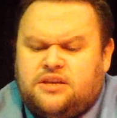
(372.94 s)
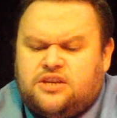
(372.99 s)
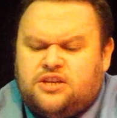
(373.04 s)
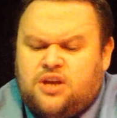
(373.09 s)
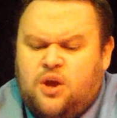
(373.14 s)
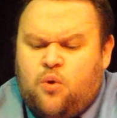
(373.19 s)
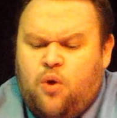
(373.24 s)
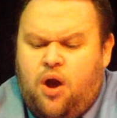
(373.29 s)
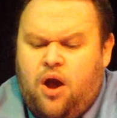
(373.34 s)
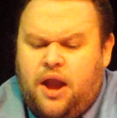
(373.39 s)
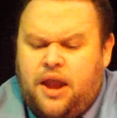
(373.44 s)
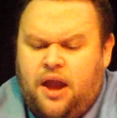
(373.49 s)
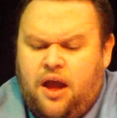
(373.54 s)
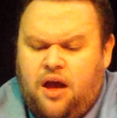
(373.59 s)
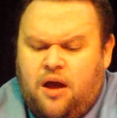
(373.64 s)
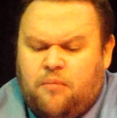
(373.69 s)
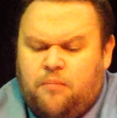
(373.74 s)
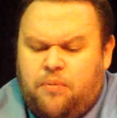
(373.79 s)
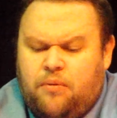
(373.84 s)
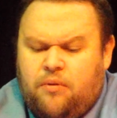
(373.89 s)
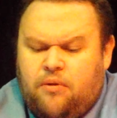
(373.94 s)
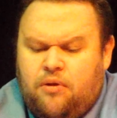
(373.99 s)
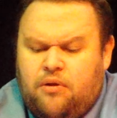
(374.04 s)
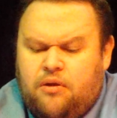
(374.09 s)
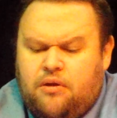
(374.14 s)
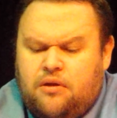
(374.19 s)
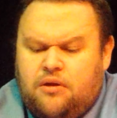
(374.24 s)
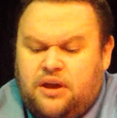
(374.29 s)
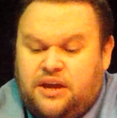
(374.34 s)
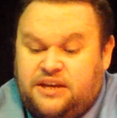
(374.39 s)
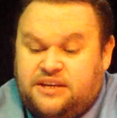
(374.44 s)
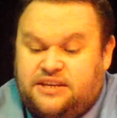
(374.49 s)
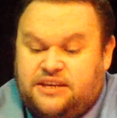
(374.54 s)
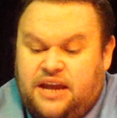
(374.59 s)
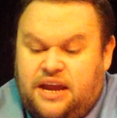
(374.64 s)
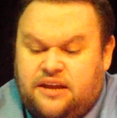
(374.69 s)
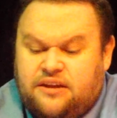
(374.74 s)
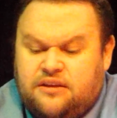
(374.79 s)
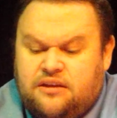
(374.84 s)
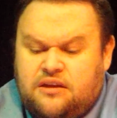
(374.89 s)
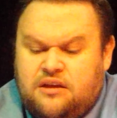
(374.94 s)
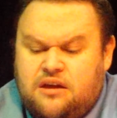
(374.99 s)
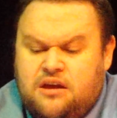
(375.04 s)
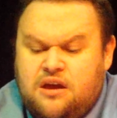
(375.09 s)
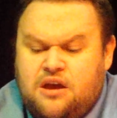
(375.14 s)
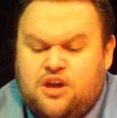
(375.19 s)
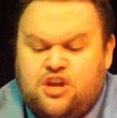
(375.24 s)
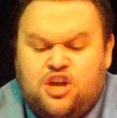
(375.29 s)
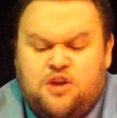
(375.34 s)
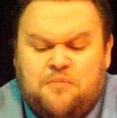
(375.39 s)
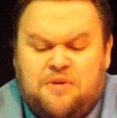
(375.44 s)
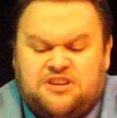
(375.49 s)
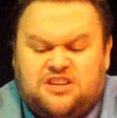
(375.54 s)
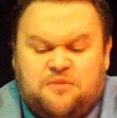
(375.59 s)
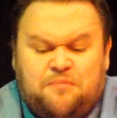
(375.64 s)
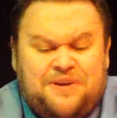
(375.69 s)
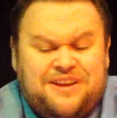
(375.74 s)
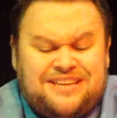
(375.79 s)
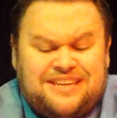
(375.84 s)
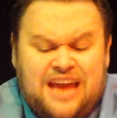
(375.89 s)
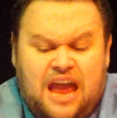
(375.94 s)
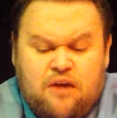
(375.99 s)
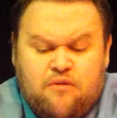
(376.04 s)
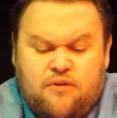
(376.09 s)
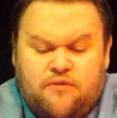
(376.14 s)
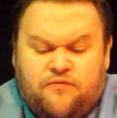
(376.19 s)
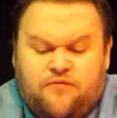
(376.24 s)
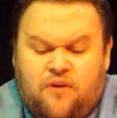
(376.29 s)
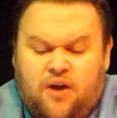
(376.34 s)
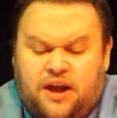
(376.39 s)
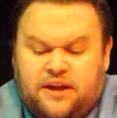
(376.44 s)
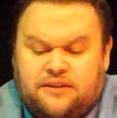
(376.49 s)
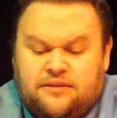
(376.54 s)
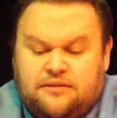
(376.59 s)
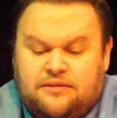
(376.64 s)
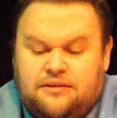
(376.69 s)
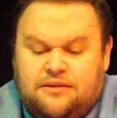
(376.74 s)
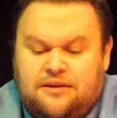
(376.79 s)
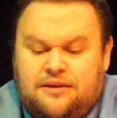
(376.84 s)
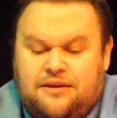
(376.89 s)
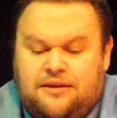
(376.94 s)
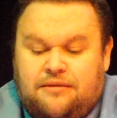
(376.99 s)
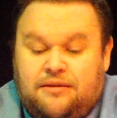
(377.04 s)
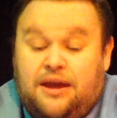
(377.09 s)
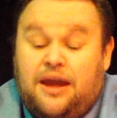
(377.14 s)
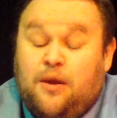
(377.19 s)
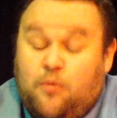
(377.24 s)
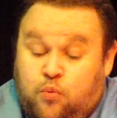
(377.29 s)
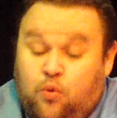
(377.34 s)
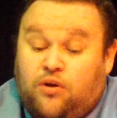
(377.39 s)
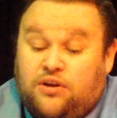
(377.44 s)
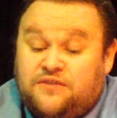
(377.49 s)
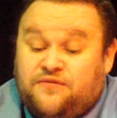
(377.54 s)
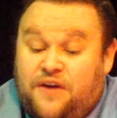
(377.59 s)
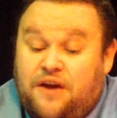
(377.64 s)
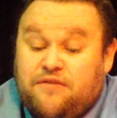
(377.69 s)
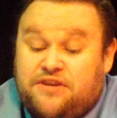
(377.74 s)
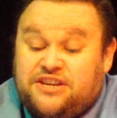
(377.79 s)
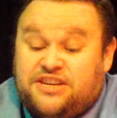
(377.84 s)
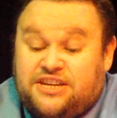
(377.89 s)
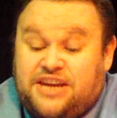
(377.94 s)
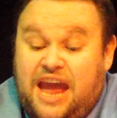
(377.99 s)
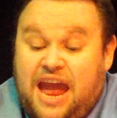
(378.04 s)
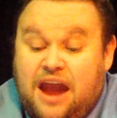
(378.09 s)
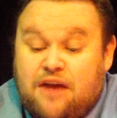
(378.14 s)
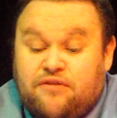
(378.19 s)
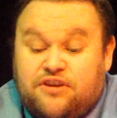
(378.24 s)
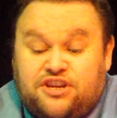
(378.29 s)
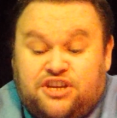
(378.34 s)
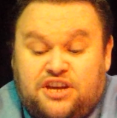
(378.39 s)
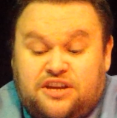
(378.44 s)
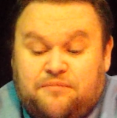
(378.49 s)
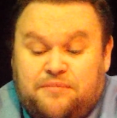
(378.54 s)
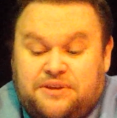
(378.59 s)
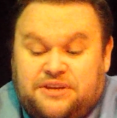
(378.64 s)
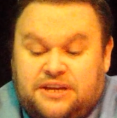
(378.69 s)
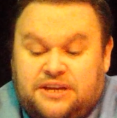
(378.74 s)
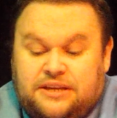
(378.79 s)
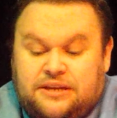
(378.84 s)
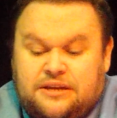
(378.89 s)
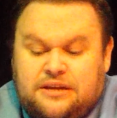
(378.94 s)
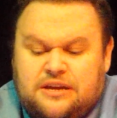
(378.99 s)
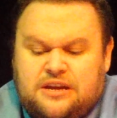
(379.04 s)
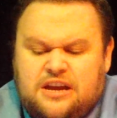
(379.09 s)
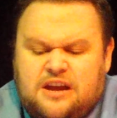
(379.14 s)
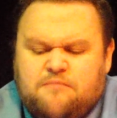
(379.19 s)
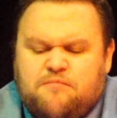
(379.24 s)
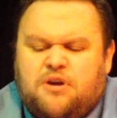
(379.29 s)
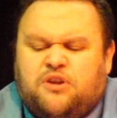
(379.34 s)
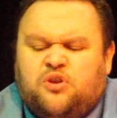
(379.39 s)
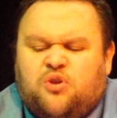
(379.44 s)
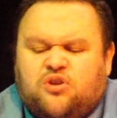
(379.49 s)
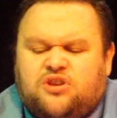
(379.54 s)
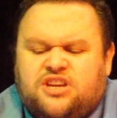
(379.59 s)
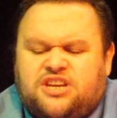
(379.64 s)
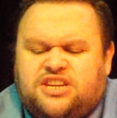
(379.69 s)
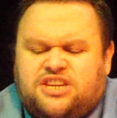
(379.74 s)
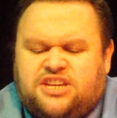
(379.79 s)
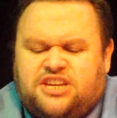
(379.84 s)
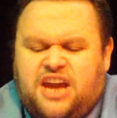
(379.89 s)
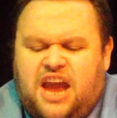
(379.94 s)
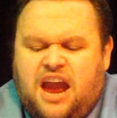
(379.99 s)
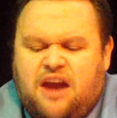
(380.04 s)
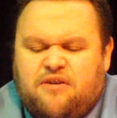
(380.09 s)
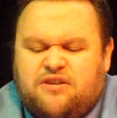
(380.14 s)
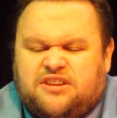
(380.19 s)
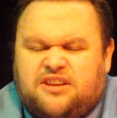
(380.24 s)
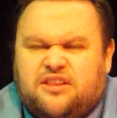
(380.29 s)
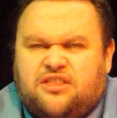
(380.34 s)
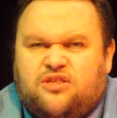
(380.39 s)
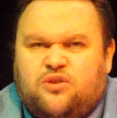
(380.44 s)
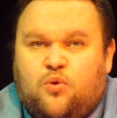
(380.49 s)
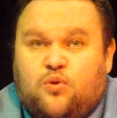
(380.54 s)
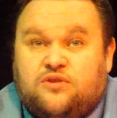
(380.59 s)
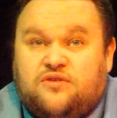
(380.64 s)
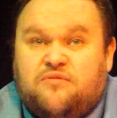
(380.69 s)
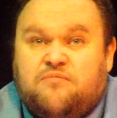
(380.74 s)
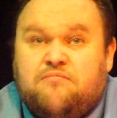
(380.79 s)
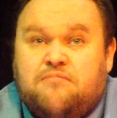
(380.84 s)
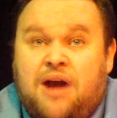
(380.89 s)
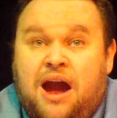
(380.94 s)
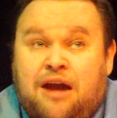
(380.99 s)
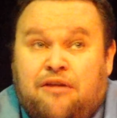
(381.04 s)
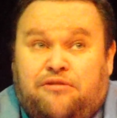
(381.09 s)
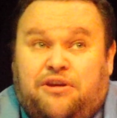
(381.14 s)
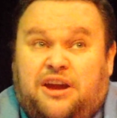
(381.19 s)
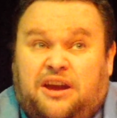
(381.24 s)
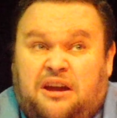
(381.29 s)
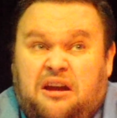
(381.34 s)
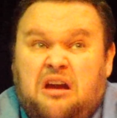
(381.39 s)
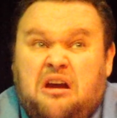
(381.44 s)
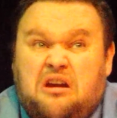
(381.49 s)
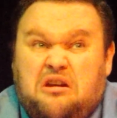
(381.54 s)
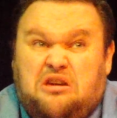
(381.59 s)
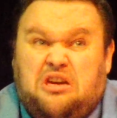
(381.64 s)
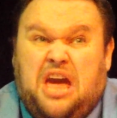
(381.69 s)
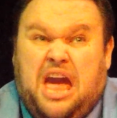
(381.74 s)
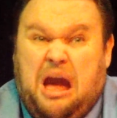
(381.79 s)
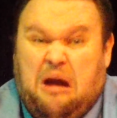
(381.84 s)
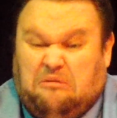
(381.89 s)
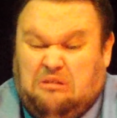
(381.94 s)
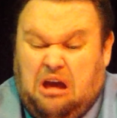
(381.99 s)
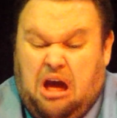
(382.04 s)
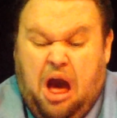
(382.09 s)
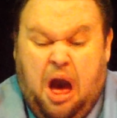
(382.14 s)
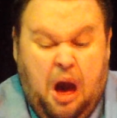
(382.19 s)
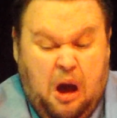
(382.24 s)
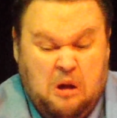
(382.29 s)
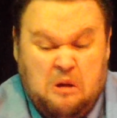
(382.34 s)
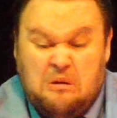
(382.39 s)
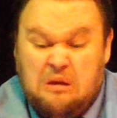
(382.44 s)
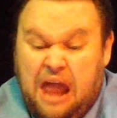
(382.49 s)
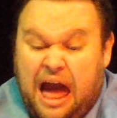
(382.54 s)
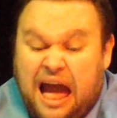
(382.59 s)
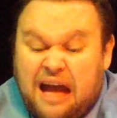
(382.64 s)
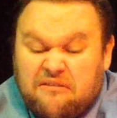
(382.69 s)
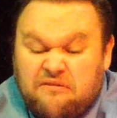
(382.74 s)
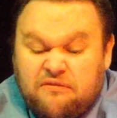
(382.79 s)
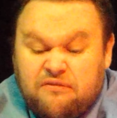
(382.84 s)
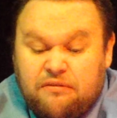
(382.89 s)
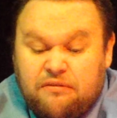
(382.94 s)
"It's so high up," he said. "You must have been terrified." "It was very scary," she admitted, "but not as scary as the thought of marrying Count Olaf."